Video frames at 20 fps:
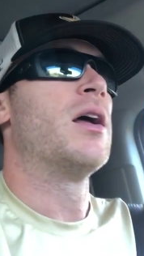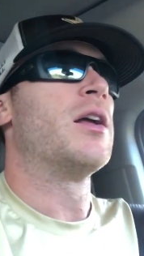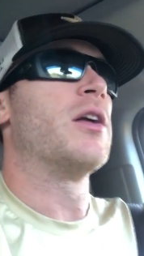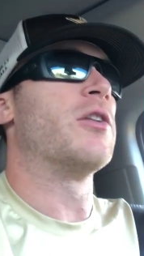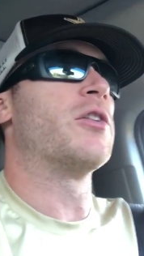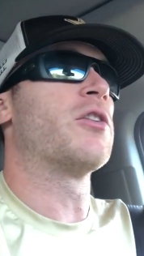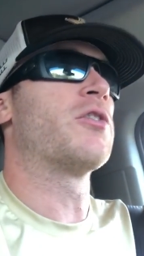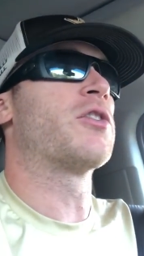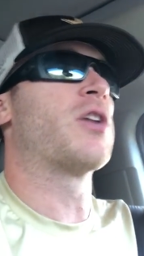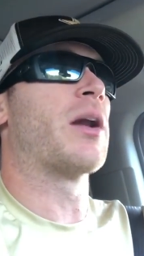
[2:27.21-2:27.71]

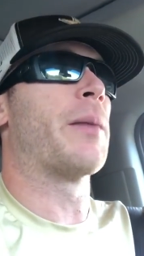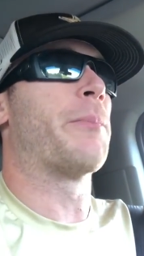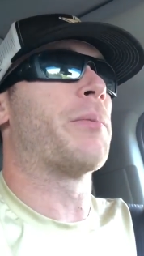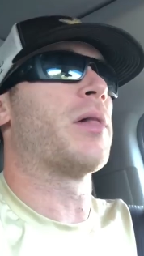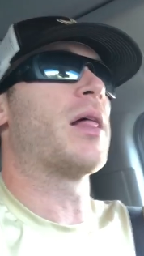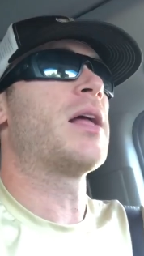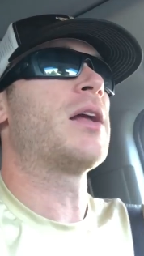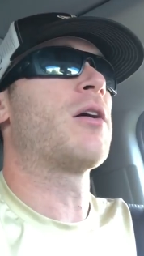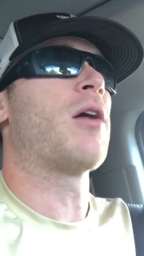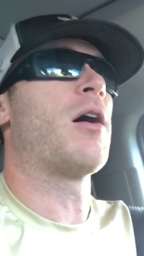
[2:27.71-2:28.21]
you're just going to
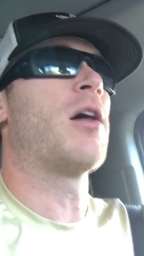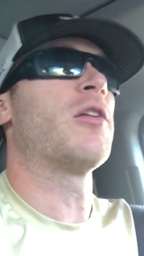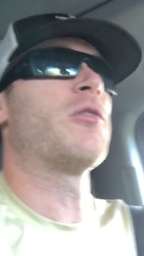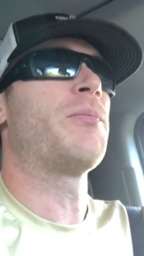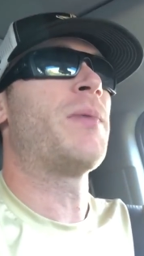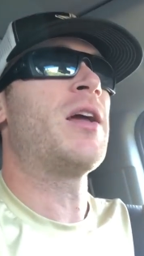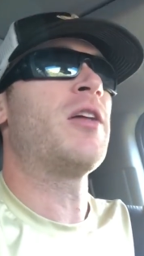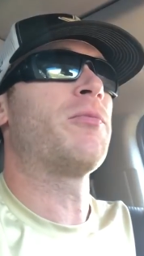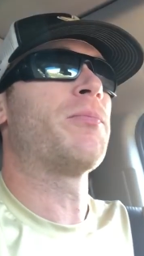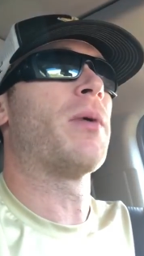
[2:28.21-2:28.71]
play college
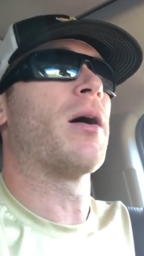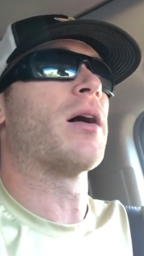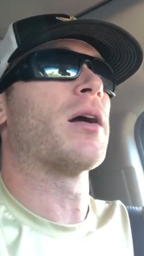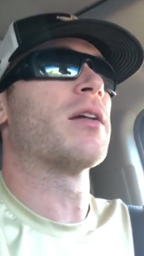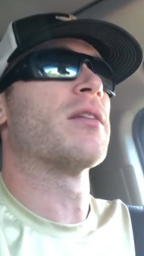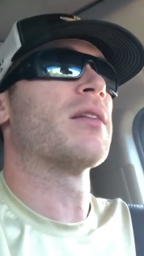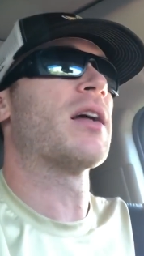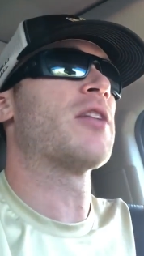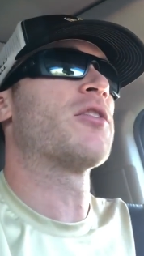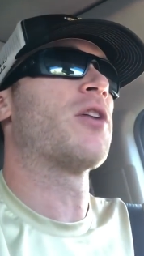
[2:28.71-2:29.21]
baseball
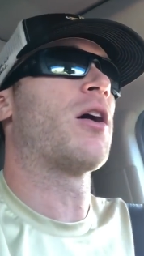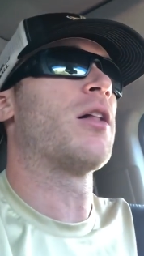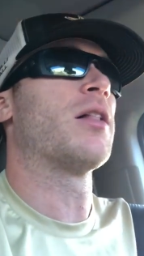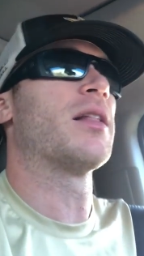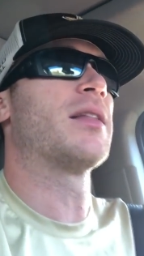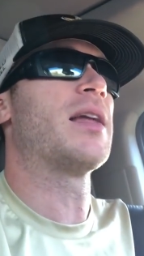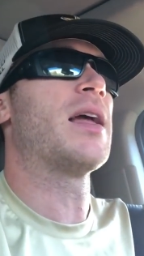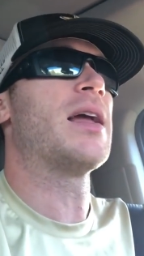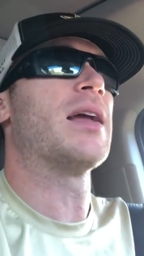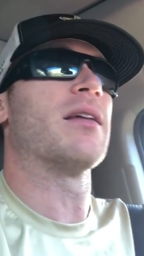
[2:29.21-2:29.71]
because that's all
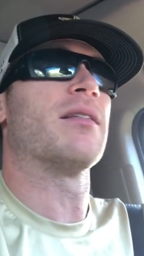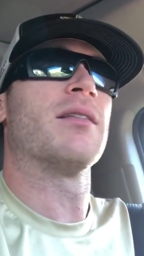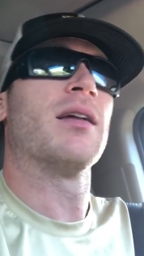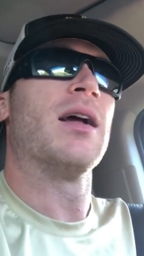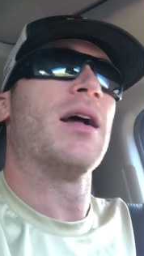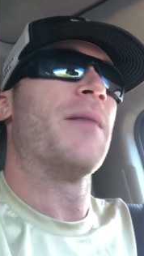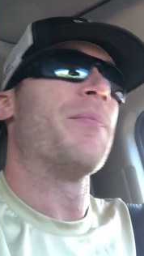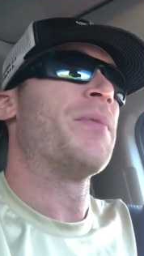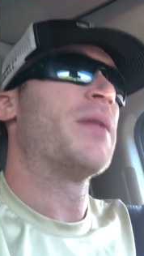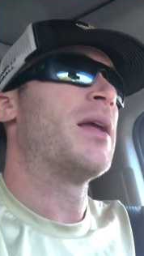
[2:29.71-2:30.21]
it takes,
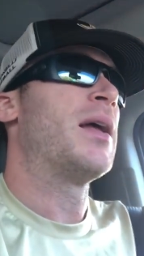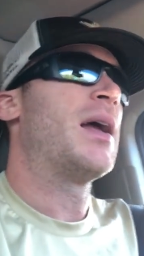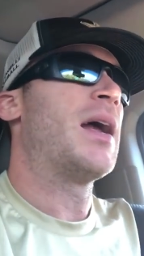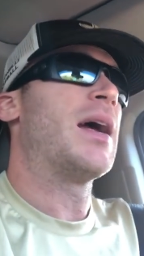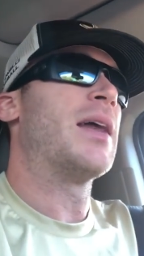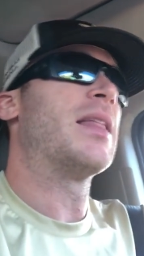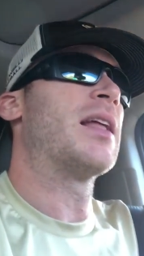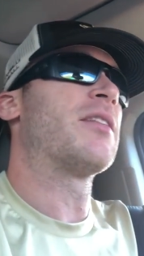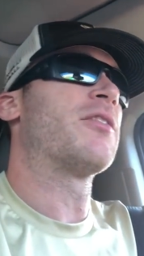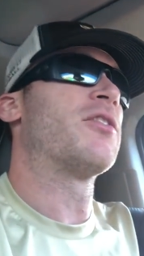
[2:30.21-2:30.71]

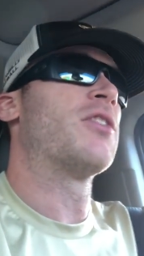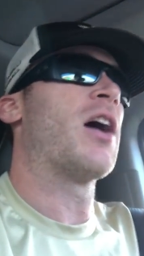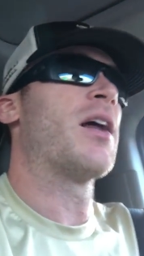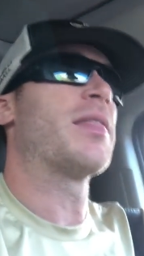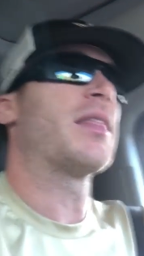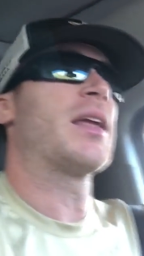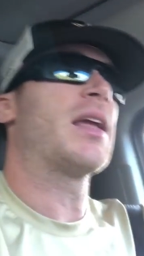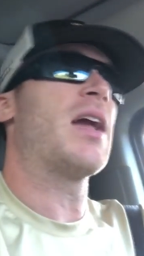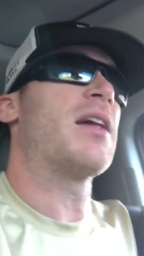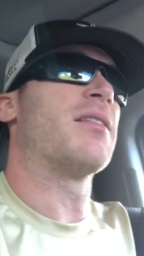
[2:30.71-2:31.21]
and that's
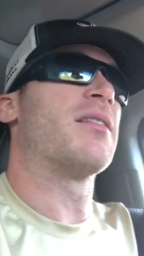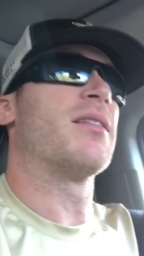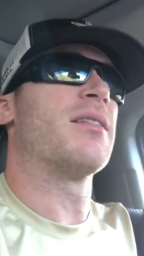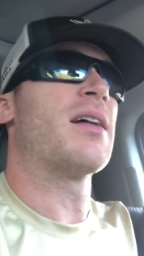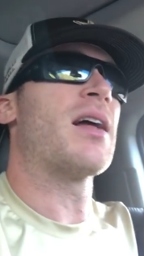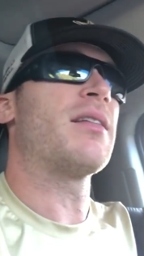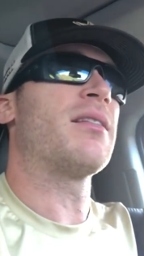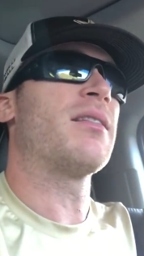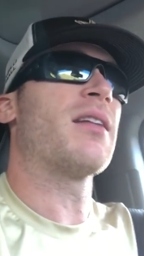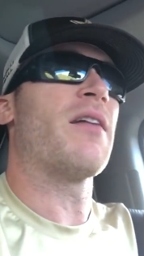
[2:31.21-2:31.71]
not the case. Does
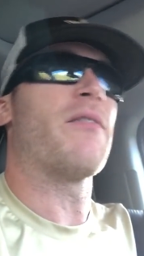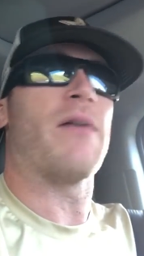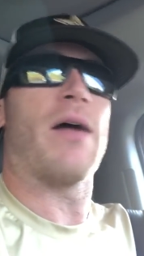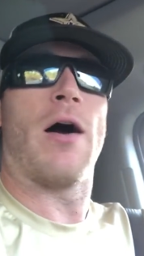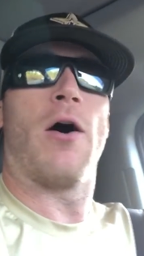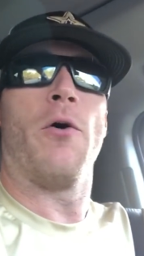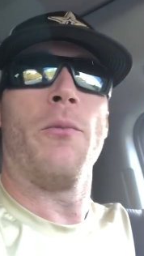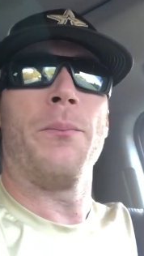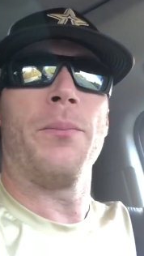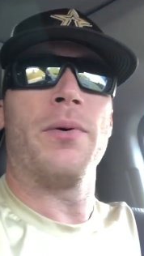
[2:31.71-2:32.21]
that stuff
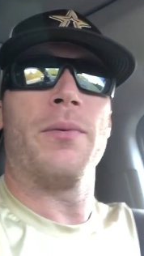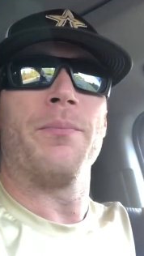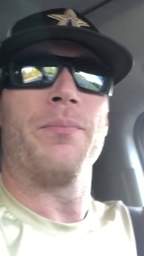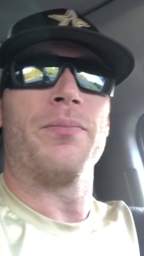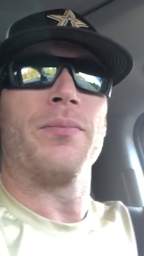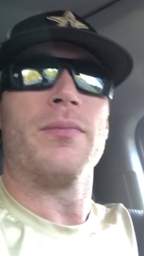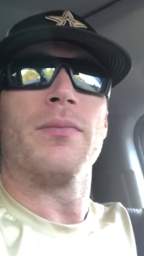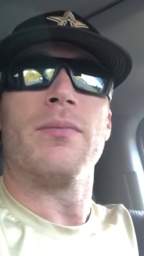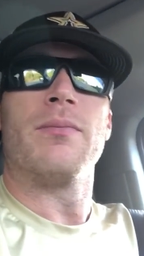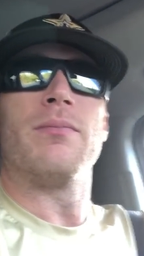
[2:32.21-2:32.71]
help?
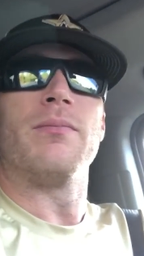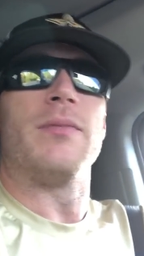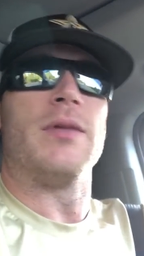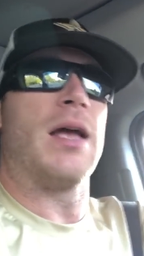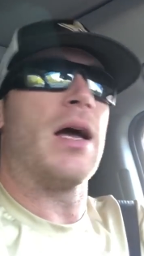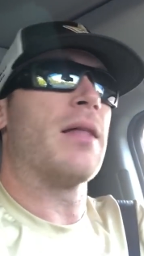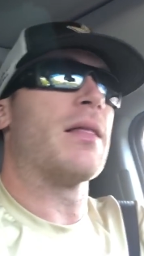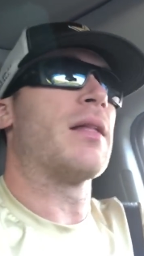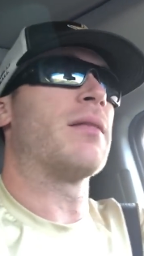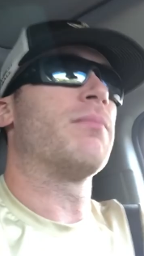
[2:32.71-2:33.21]

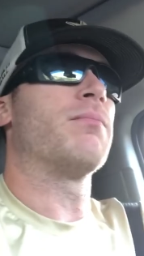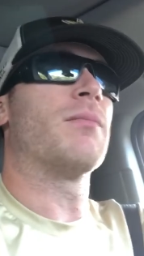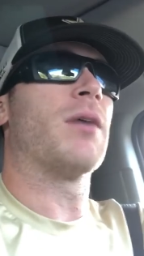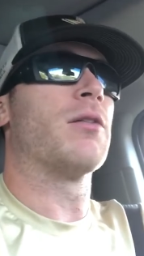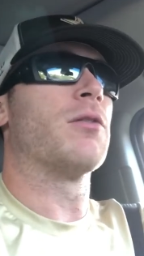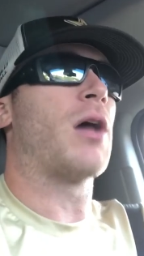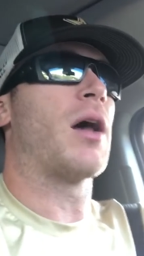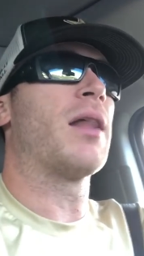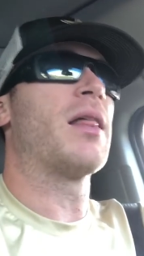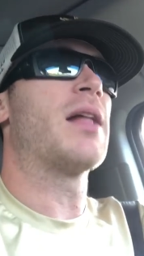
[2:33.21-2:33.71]
Yeah, that a
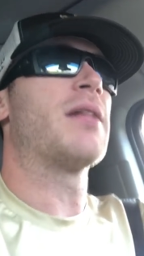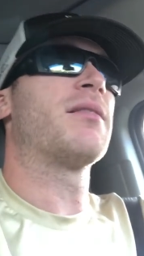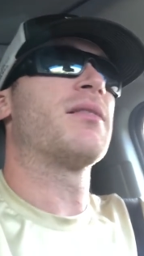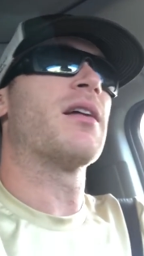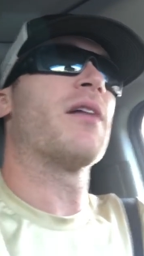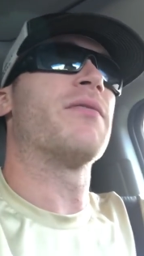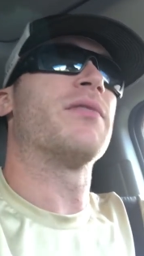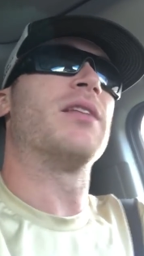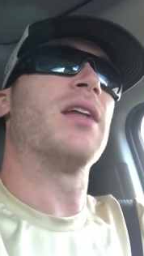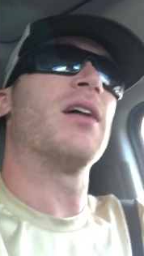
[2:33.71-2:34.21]
lot of that
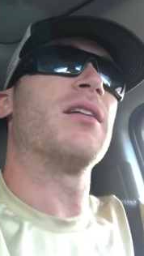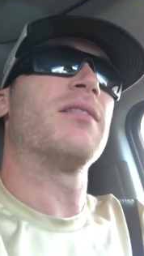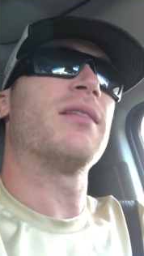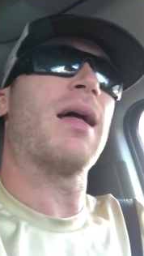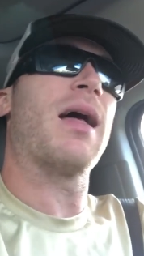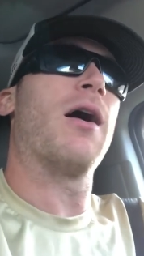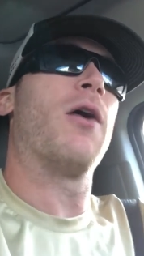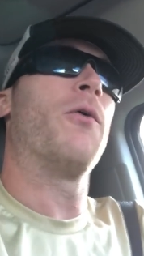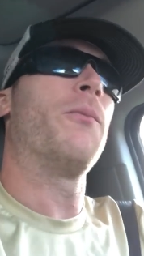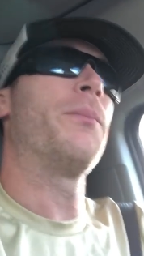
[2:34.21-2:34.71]
stuff does
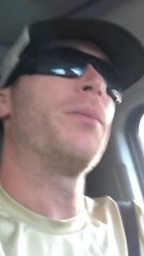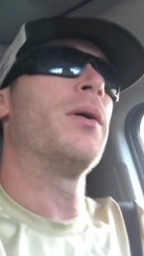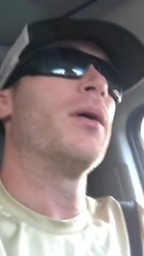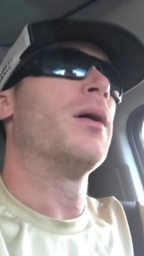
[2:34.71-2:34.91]
help,